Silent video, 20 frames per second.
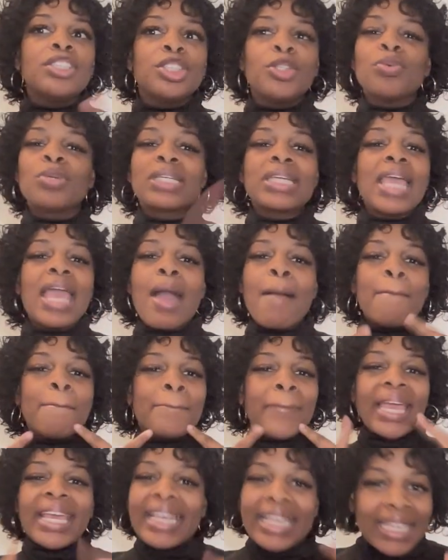you
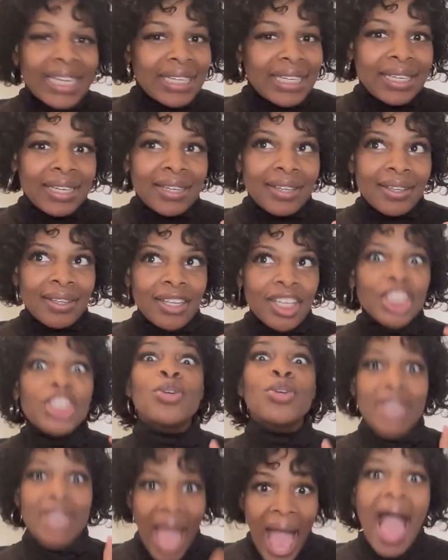can make it.
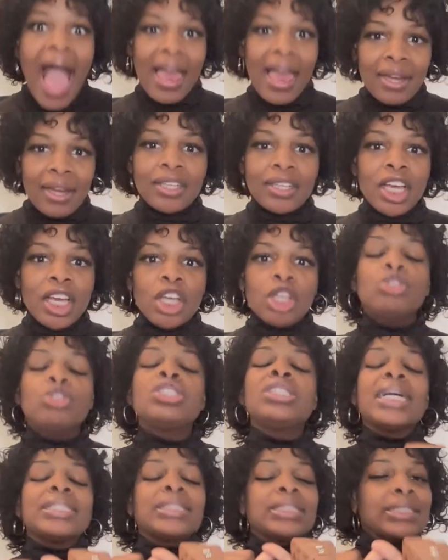You can. You
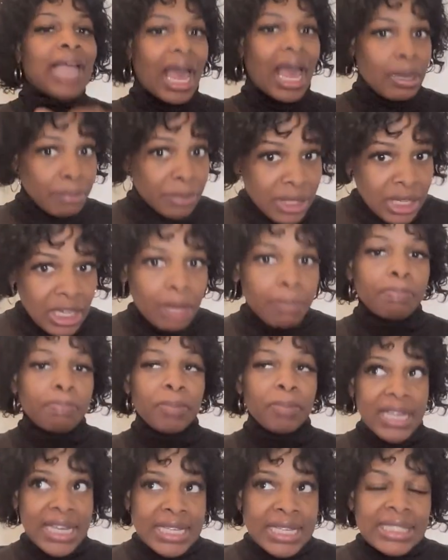just gotta
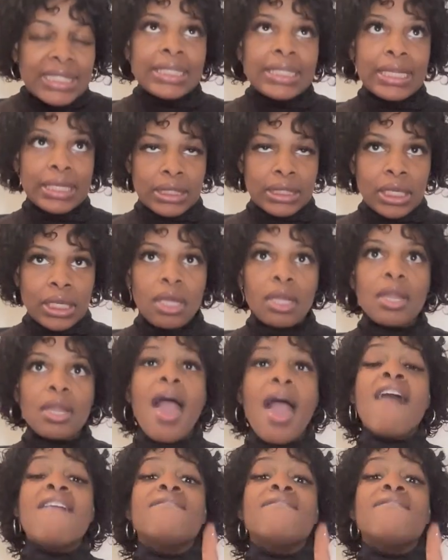be consistent,